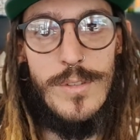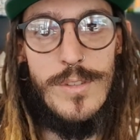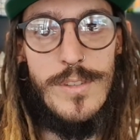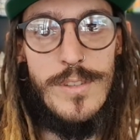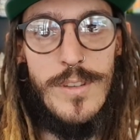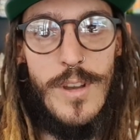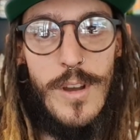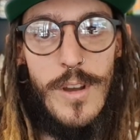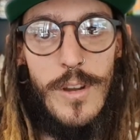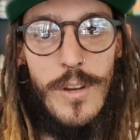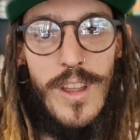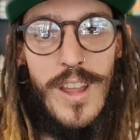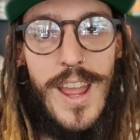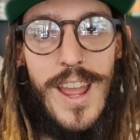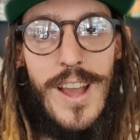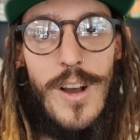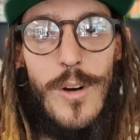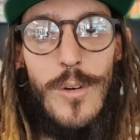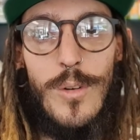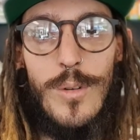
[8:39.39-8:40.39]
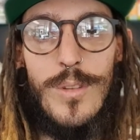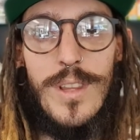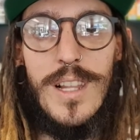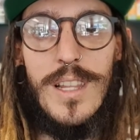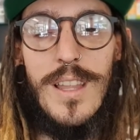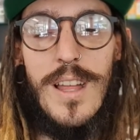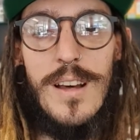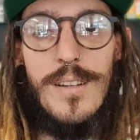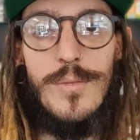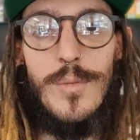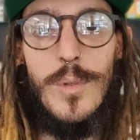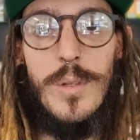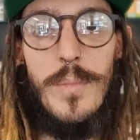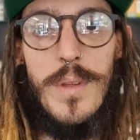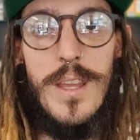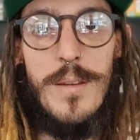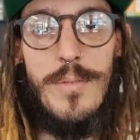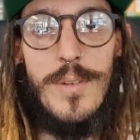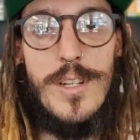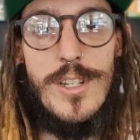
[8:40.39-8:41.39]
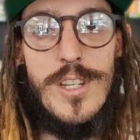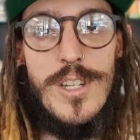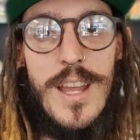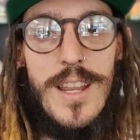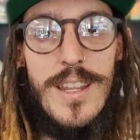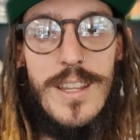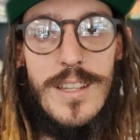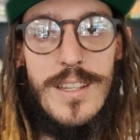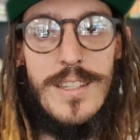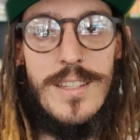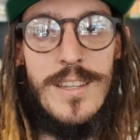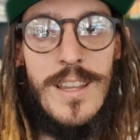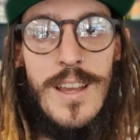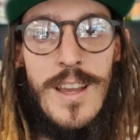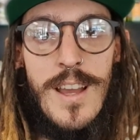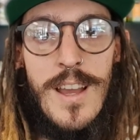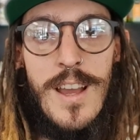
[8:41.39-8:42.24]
So all the love would be appreciated.